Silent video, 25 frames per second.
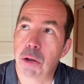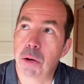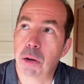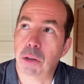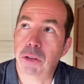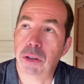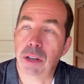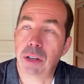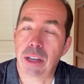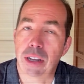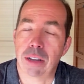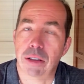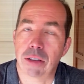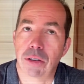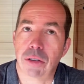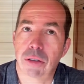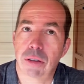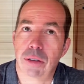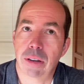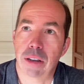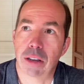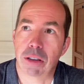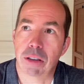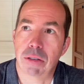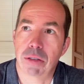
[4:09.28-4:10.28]
USD
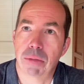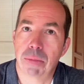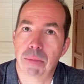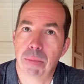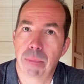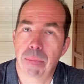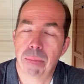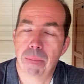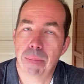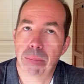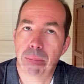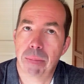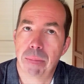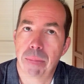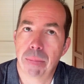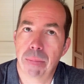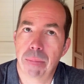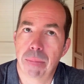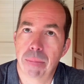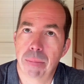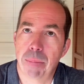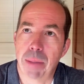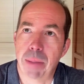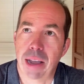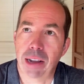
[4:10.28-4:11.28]
is is
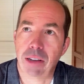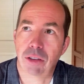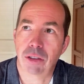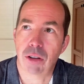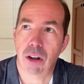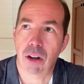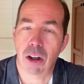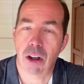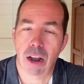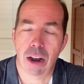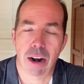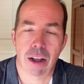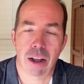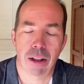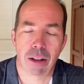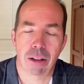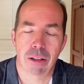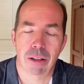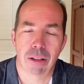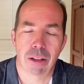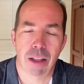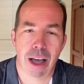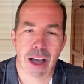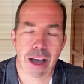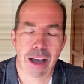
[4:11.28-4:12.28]
based on a
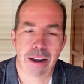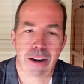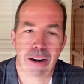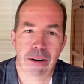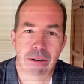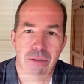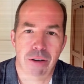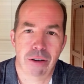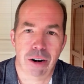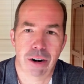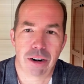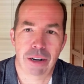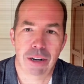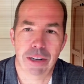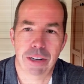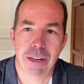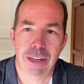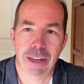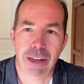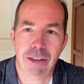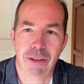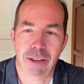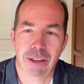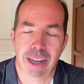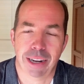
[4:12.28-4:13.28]
lot of R and
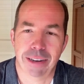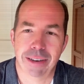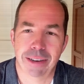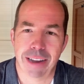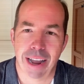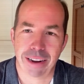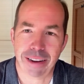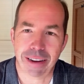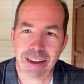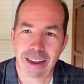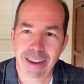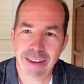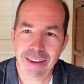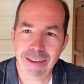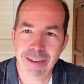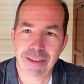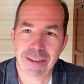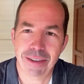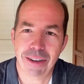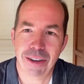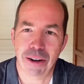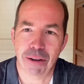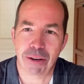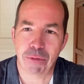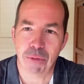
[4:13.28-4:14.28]
D, so like
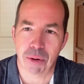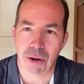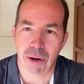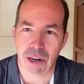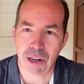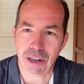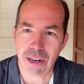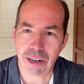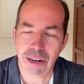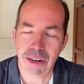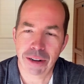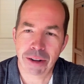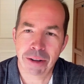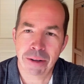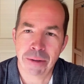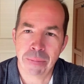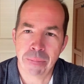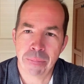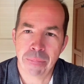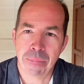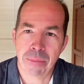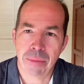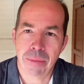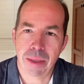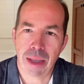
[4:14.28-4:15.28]
decades of work
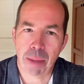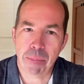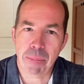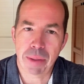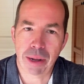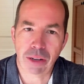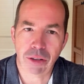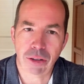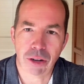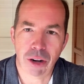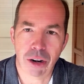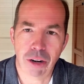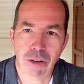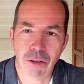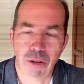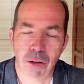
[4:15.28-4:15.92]
at Pixar.